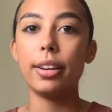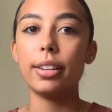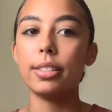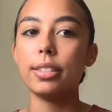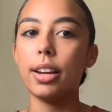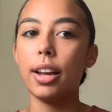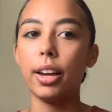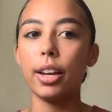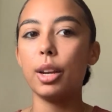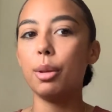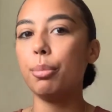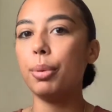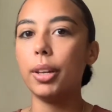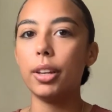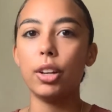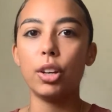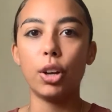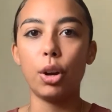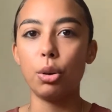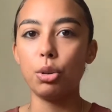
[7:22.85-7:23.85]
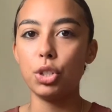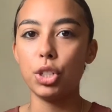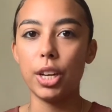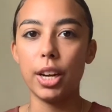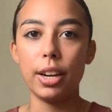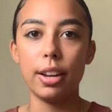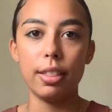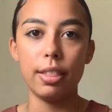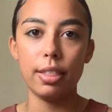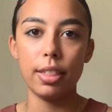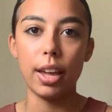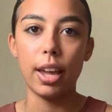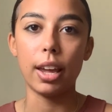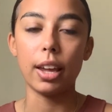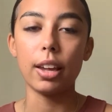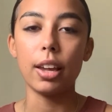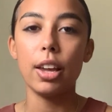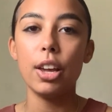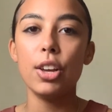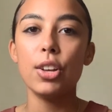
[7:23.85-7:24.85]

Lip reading: it's not gonna be a negotiated thing.